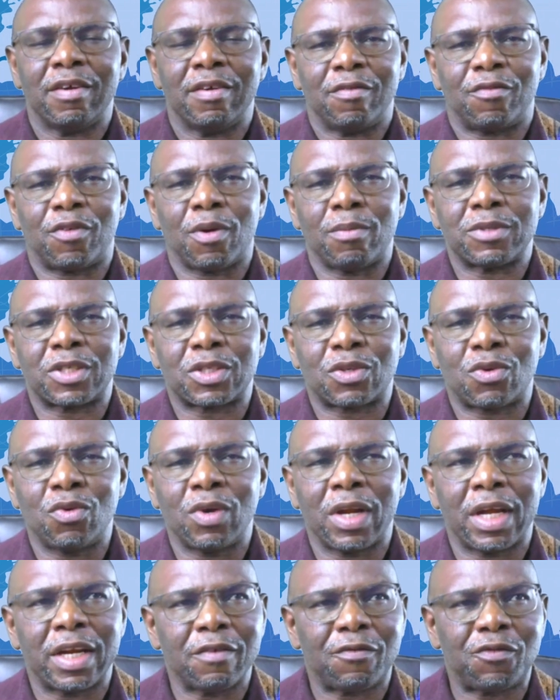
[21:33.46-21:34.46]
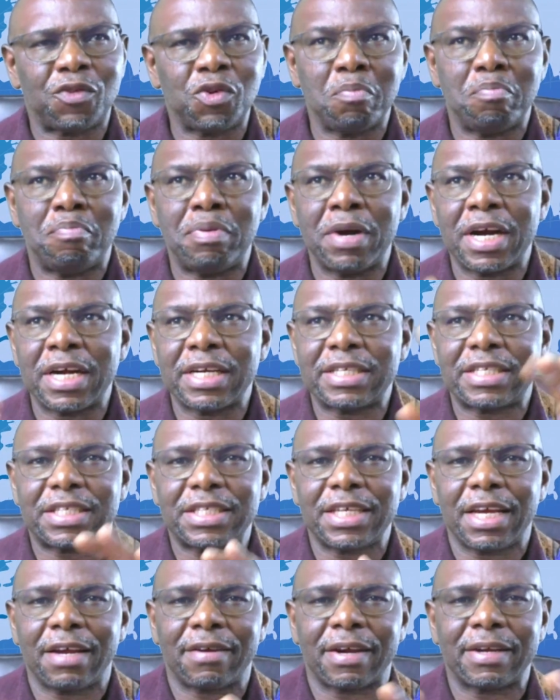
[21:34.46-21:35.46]
from school and a few birds
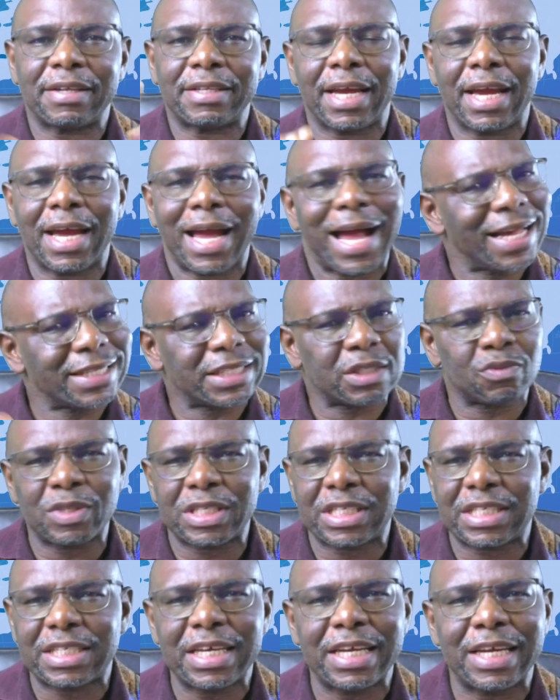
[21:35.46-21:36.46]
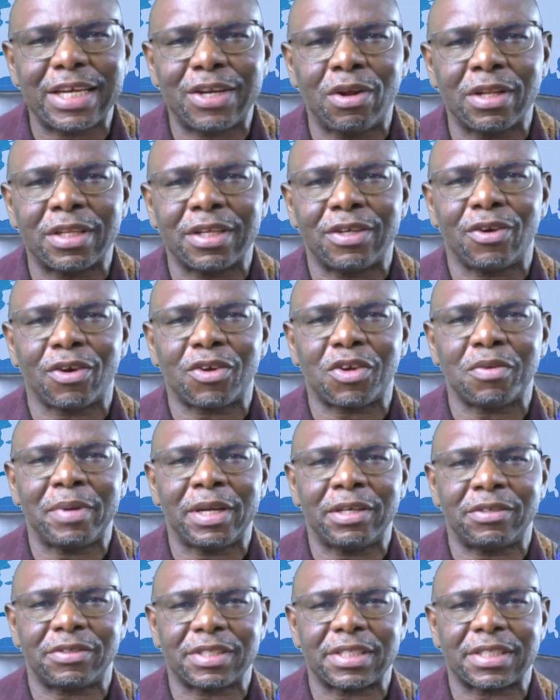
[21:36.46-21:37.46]
here and there, as we see in all the
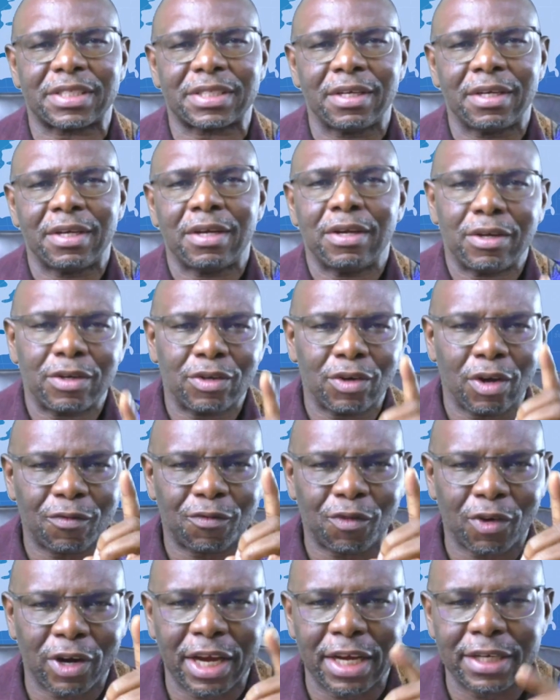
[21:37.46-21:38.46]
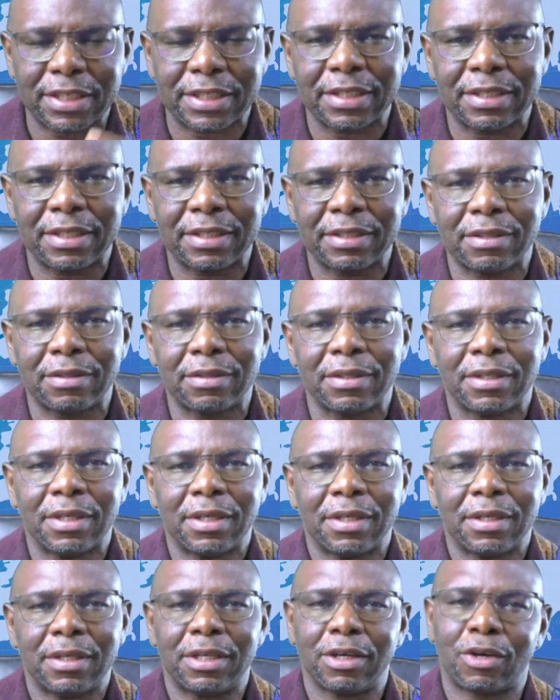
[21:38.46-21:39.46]
documentaries, not forgetting
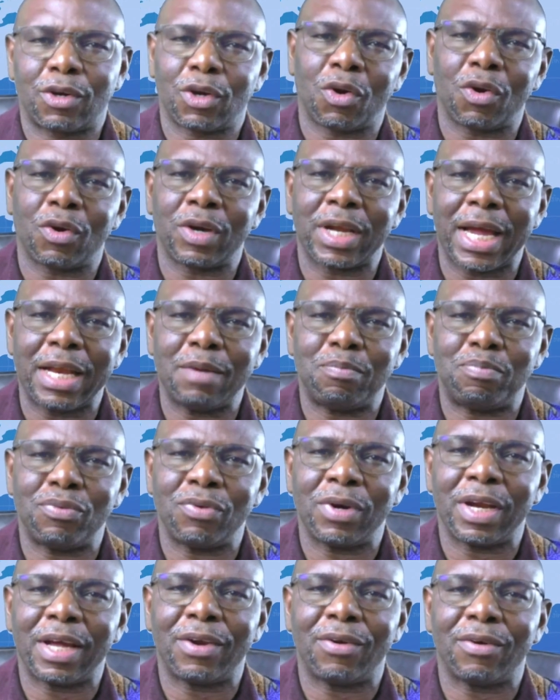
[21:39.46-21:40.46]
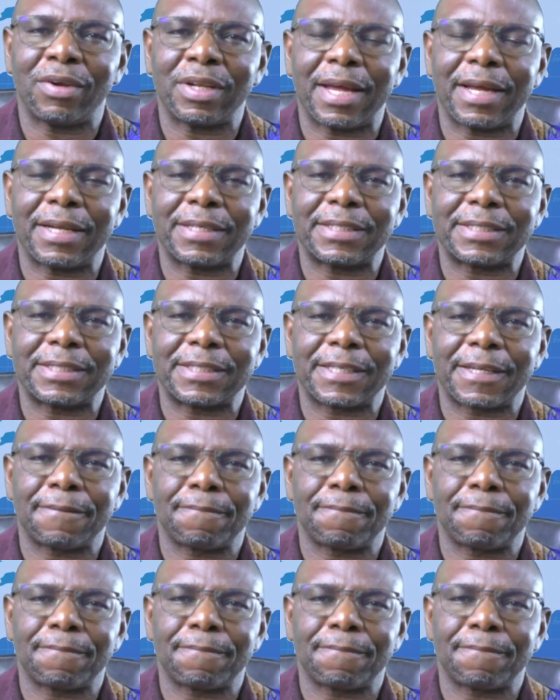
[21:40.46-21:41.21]
the crocodile pool and all that.